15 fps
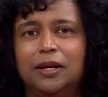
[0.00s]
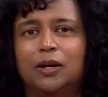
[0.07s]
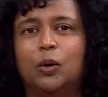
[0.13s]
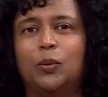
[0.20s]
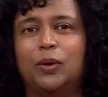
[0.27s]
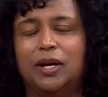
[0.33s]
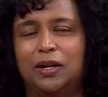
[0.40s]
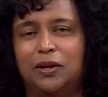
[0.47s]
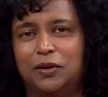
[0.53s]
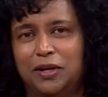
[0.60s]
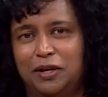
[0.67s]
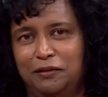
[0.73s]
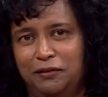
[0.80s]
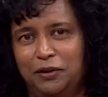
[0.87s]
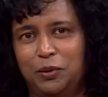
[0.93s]
We are
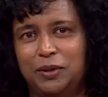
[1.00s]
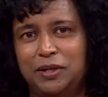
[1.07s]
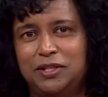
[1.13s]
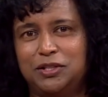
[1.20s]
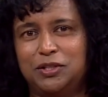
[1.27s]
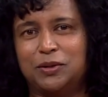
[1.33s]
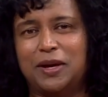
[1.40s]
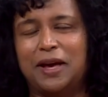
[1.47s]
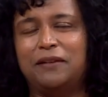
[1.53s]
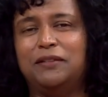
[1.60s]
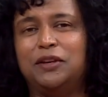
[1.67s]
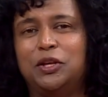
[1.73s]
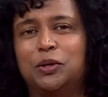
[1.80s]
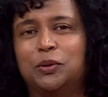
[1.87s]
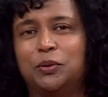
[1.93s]
looking forward to
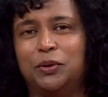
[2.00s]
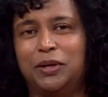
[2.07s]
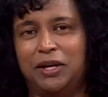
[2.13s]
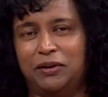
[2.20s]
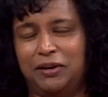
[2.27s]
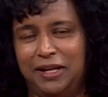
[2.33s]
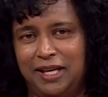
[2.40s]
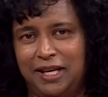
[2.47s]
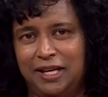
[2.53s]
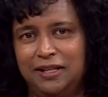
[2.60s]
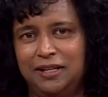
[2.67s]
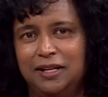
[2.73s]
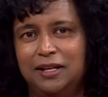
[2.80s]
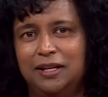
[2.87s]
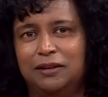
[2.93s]
having you here
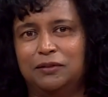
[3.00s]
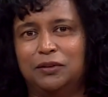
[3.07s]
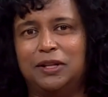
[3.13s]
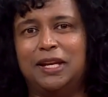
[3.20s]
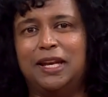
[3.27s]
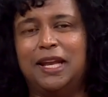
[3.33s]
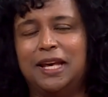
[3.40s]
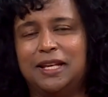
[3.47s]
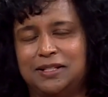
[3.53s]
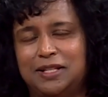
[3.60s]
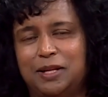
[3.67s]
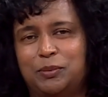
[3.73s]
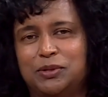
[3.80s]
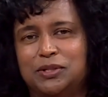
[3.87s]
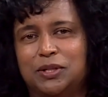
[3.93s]
again for the next
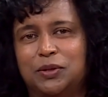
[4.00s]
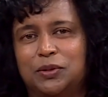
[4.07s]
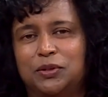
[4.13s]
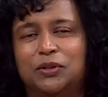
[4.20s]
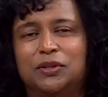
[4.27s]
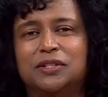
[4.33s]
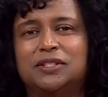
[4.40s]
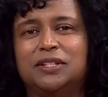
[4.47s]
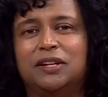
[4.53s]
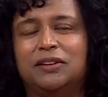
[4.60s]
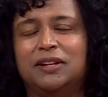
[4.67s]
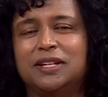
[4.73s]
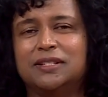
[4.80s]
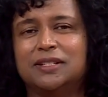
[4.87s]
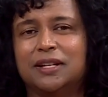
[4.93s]
episode on the
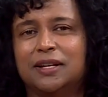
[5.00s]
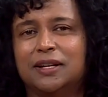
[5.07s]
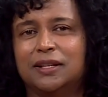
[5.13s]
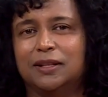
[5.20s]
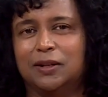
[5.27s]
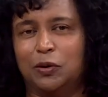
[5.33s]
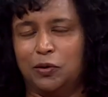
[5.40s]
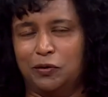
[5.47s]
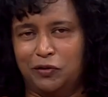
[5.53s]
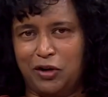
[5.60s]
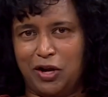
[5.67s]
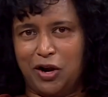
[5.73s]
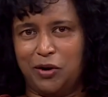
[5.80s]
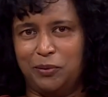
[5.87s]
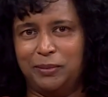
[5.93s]
series, The Law of
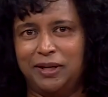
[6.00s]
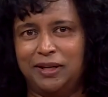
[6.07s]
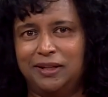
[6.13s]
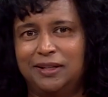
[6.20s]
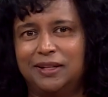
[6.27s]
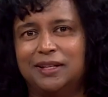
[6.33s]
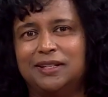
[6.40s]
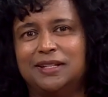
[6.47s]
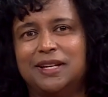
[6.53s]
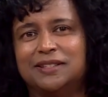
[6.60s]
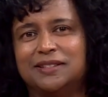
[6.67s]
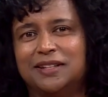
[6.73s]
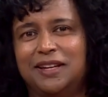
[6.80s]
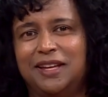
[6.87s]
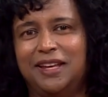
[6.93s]
Karma,
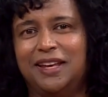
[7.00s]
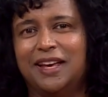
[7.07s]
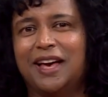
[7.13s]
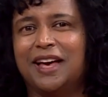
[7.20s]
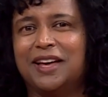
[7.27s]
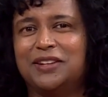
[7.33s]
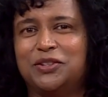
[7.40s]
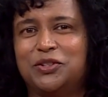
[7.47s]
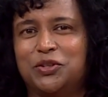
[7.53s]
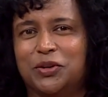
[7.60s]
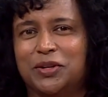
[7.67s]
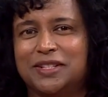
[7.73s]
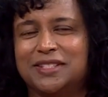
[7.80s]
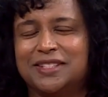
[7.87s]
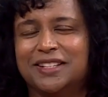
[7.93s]
Destiny and
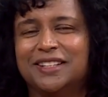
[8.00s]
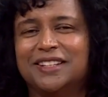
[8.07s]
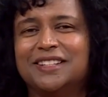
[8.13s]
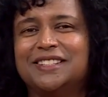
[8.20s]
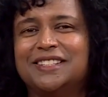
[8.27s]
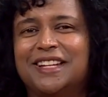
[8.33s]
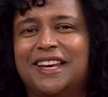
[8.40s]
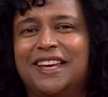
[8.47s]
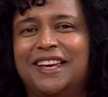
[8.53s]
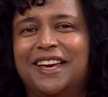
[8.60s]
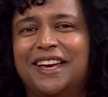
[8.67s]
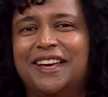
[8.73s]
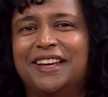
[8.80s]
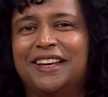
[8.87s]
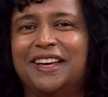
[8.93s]
Choice. Take
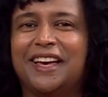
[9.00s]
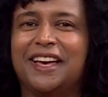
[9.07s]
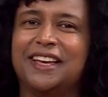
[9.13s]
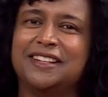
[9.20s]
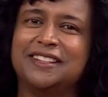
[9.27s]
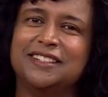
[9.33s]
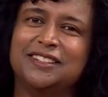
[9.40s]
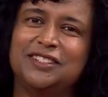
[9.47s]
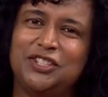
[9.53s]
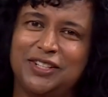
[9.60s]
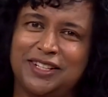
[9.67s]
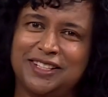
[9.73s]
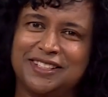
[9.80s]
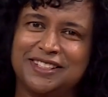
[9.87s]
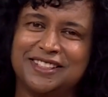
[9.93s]
care and
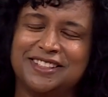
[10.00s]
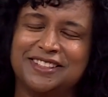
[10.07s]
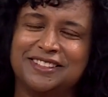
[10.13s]
cheers.